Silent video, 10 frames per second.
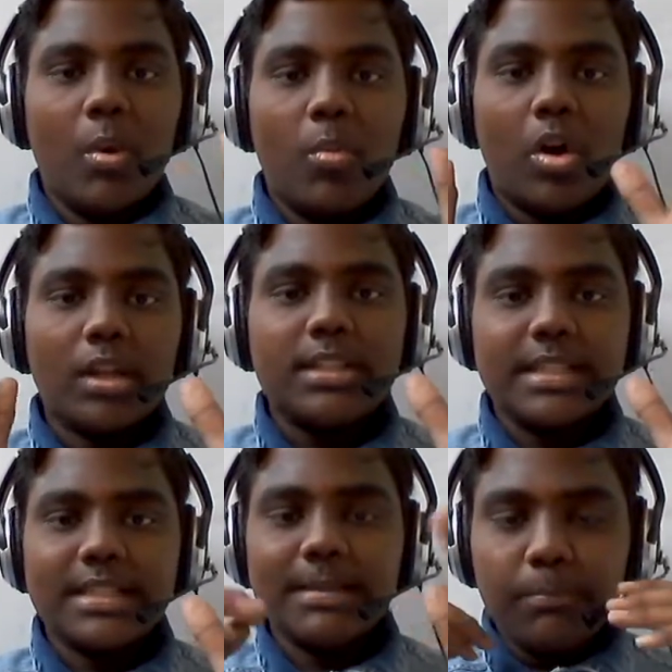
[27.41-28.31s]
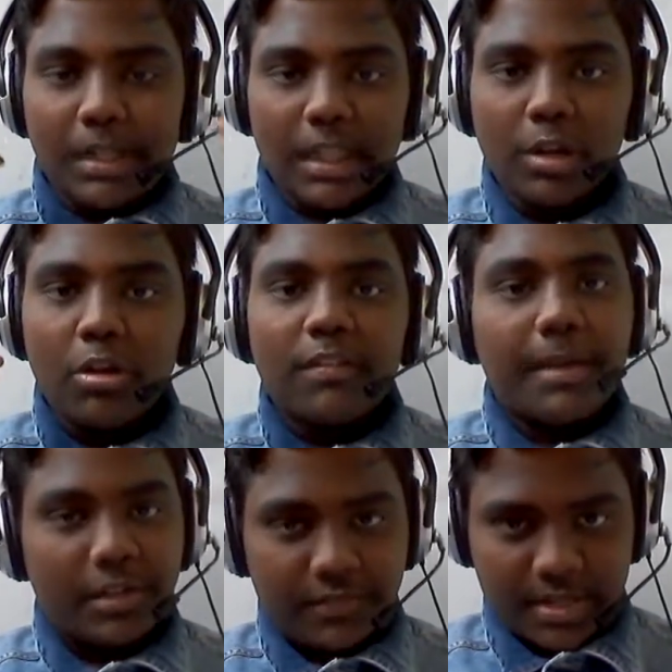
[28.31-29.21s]
What is the meaning of
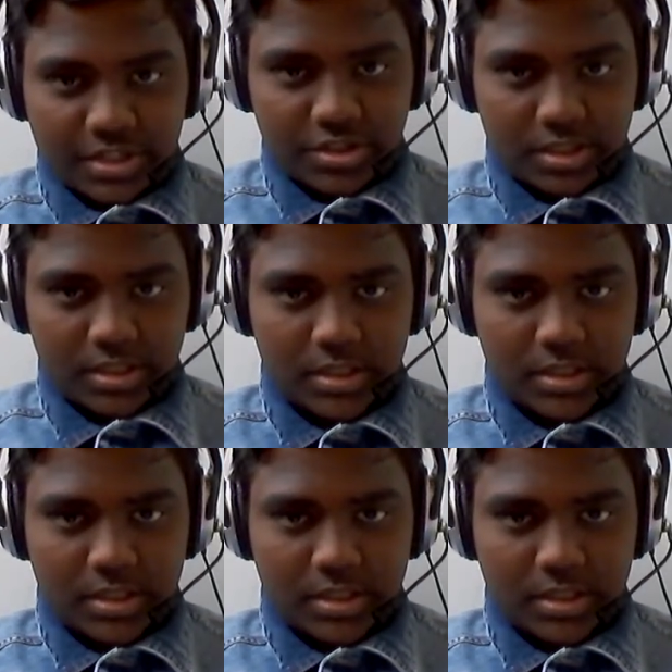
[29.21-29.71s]
manufacturing?